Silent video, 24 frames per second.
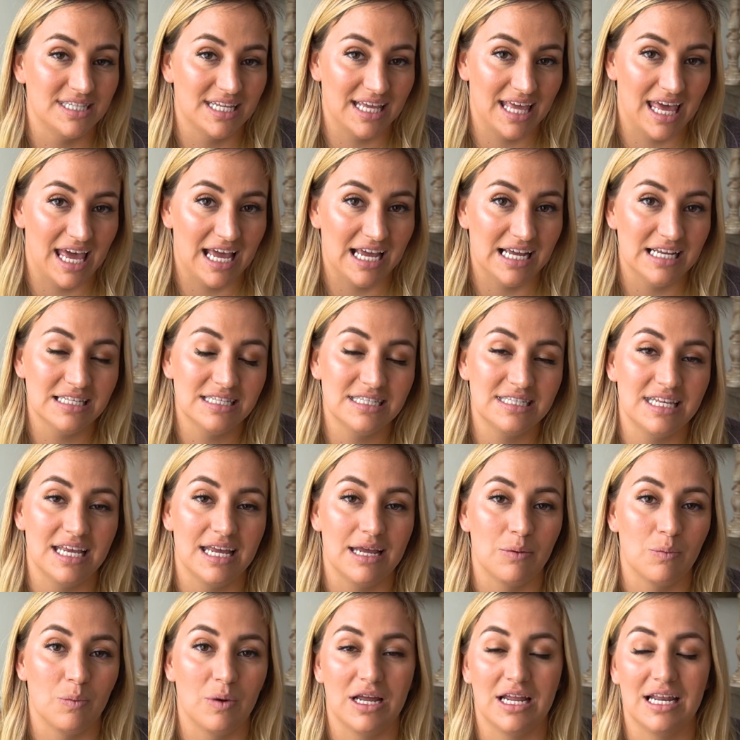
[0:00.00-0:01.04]
the case.
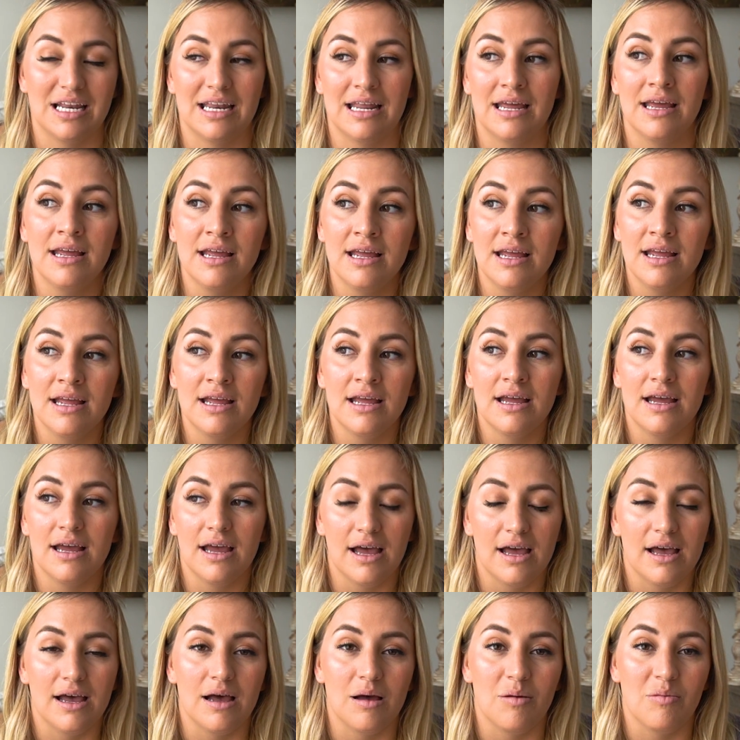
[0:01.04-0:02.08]
And when
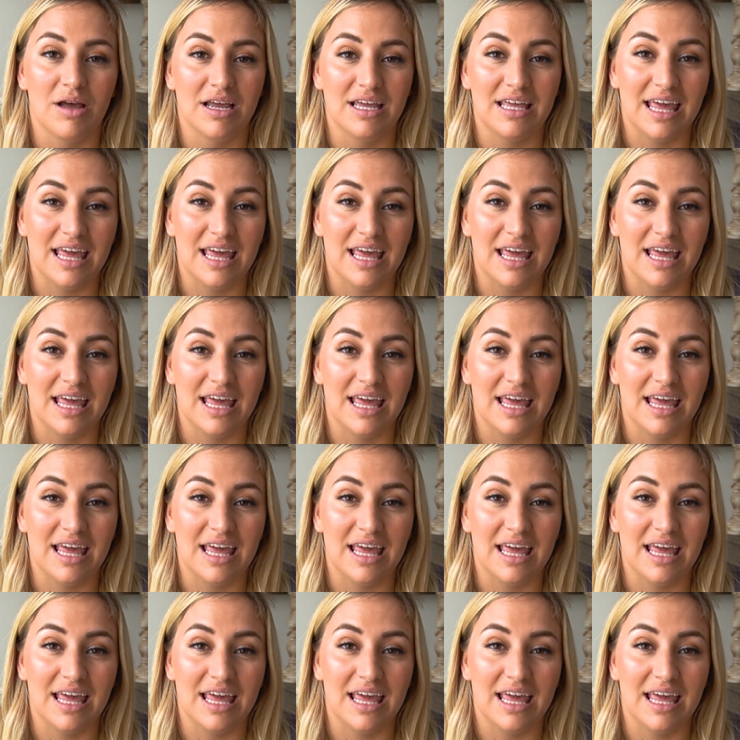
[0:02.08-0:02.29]
I